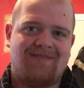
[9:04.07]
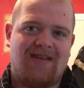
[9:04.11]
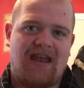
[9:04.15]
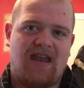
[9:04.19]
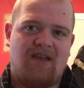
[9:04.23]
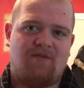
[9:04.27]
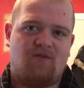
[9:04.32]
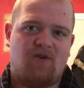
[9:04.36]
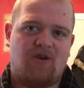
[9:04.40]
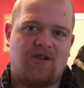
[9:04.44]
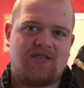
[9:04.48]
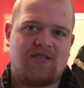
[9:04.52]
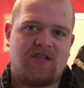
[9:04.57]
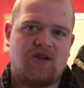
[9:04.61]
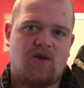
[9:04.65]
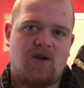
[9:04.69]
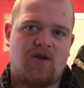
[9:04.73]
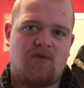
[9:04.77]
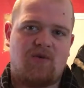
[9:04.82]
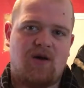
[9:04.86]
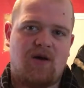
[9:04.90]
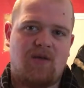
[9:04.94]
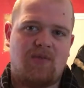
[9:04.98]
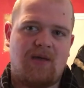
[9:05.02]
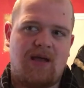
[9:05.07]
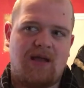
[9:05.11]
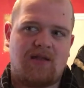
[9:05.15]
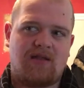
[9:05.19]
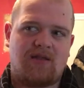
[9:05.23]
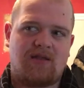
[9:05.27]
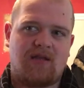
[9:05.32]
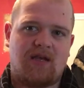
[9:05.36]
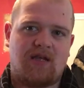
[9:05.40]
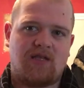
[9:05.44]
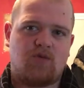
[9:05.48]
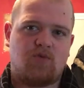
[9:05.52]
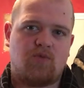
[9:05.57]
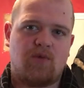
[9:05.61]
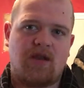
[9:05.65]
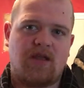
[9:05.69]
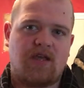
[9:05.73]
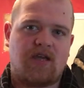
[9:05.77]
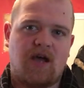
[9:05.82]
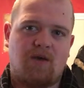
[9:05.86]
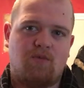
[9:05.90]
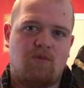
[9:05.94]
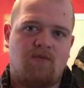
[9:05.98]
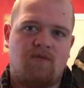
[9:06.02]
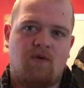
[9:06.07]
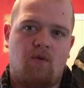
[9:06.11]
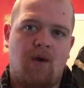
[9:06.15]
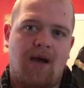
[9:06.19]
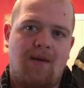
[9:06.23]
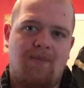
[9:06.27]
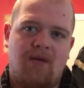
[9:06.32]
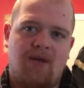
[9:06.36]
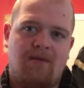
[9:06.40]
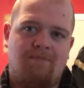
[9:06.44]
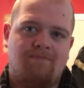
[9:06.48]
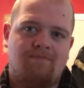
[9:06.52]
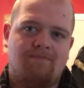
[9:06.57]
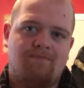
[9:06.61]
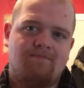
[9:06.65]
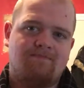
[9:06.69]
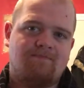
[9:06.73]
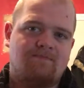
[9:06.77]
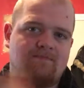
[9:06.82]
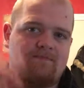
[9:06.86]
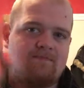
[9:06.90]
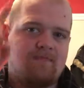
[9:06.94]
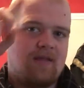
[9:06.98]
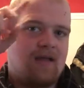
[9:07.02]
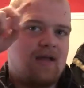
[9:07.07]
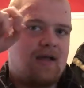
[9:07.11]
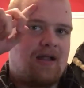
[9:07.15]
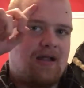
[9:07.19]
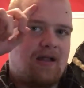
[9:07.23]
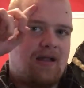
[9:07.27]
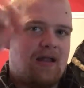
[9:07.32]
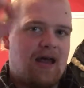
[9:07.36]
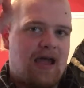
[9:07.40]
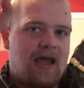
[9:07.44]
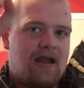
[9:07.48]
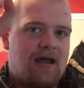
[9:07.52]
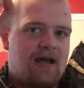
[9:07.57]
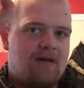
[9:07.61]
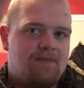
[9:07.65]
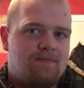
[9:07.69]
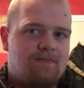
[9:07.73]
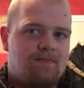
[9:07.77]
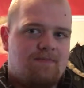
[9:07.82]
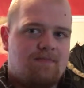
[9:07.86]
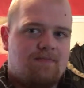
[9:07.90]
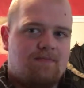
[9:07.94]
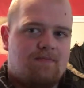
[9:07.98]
In other words, the only one that doesn't really come with a weapon. Later.